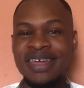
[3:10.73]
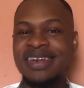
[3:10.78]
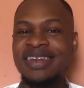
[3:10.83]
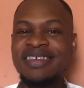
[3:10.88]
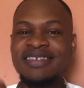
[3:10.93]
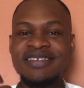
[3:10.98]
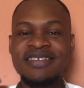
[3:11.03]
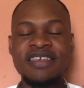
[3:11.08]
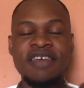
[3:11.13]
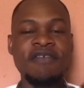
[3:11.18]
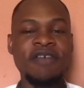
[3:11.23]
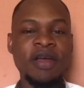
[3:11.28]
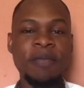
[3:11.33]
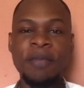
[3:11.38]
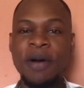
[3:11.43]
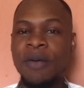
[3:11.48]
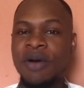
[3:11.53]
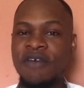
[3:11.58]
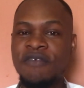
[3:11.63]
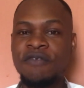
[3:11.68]
This is a very
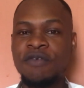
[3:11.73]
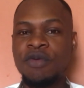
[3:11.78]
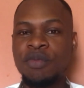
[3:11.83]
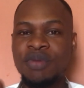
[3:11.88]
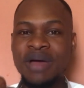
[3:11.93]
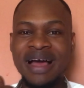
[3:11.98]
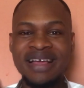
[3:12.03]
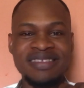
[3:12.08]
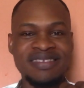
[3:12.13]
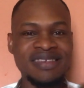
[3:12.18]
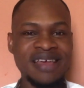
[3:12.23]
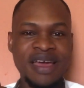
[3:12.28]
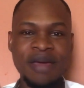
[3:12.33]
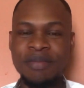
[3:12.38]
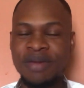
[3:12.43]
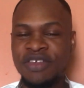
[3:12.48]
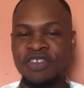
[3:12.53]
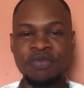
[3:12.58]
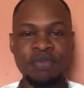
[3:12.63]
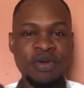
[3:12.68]
powerful
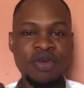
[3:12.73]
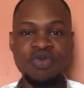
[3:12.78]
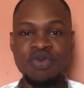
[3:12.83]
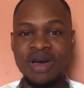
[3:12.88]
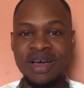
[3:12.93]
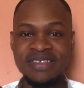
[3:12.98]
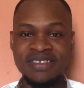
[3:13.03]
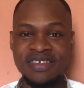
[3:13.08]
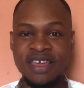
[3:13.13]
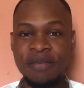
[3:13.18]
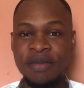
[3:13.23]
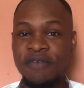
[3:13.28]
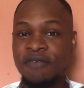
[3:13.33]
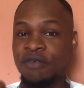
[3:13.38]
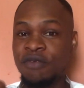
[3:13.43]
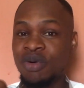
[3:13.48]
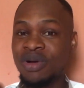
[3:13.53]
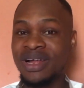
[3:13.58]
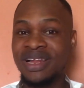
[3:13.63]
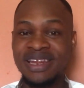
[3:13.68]
assignment, spiritual assignment
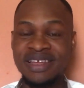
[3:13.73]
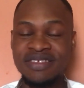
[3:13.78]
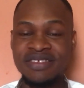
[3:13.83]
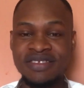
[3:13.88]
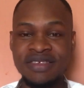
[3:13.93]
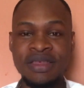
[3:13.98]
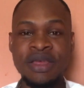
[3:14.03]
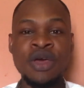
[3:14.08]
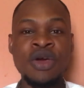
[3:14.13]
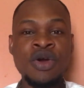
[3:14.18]
for cleansing.